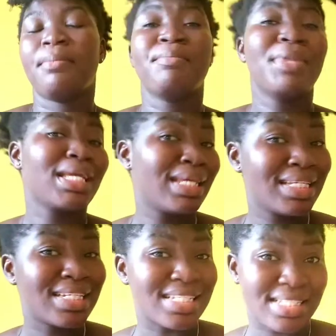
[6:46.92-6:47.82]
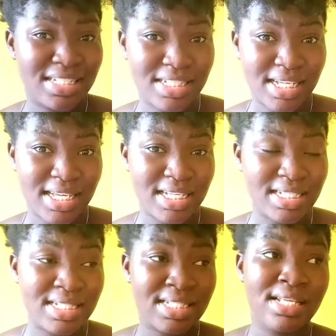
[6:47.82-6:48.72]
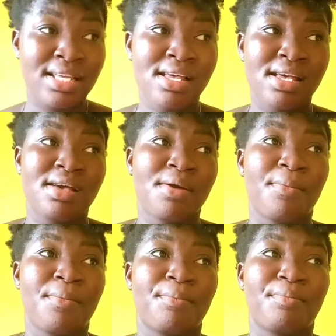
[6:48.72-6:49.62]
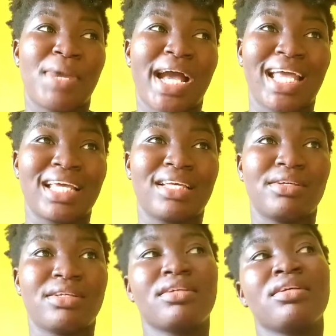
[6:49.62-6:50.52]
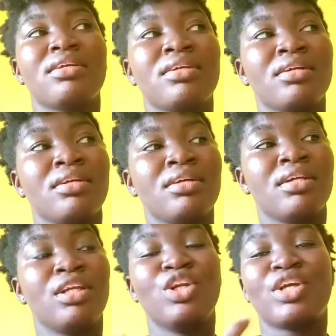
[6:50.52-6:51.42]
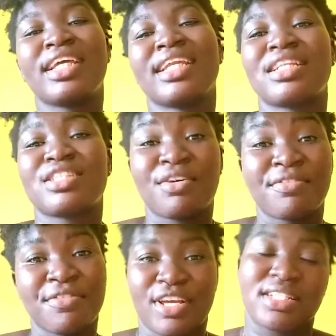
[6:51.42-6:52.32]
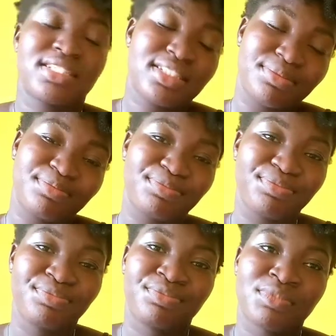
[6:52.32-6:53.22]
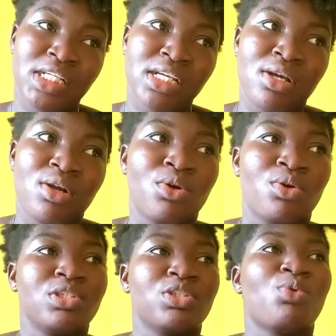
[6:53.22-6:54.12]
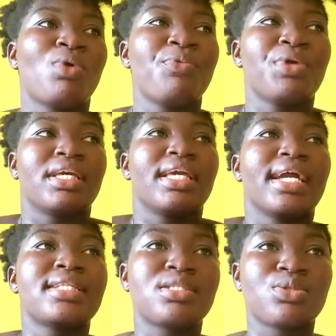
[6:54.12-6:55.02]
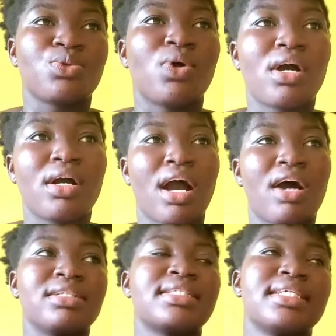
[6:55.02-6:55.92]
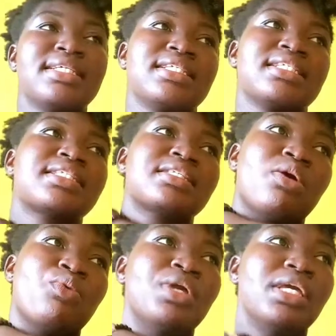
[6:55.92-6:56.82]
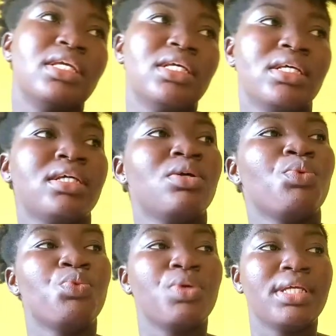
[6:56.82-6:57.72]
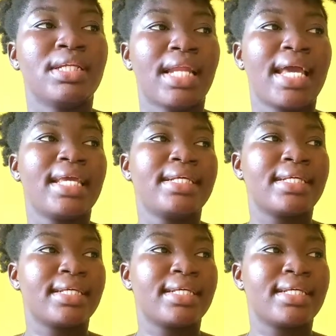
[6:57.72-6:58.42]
Making decisions by looking at our friends. You know, when we get to our teens, we like